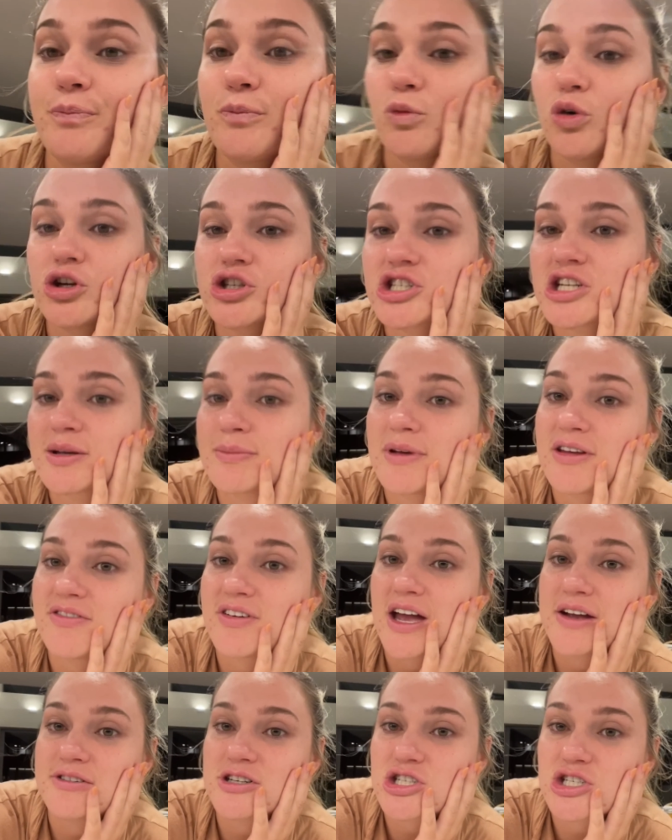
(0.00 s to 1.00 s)
Watching my
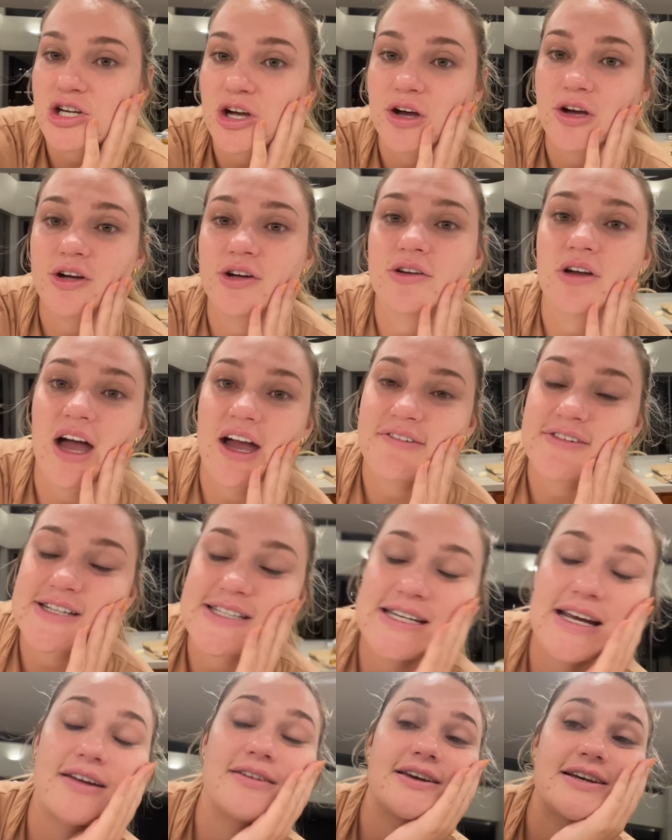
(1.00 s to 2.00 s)
favorite show. Ivy's
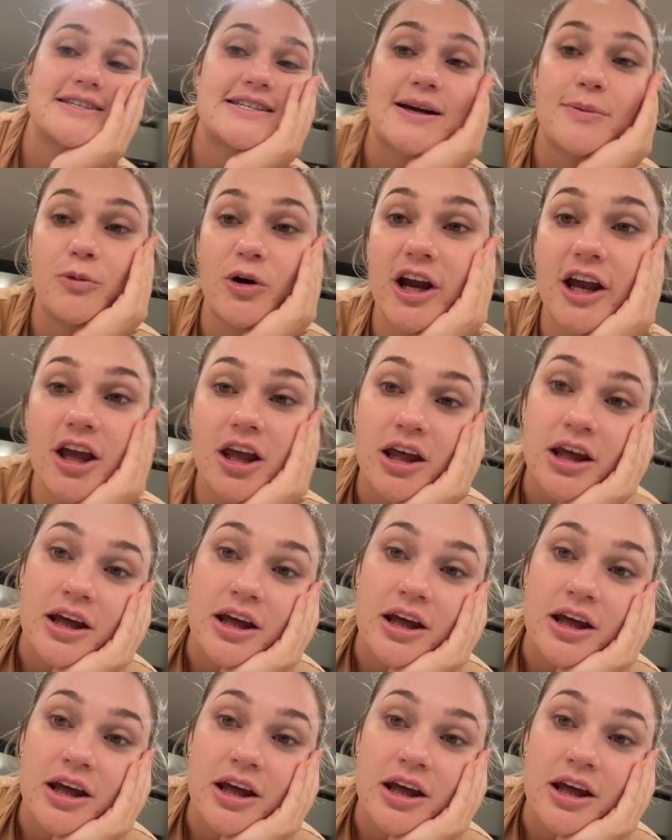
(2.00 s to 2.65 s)
down there somewhere.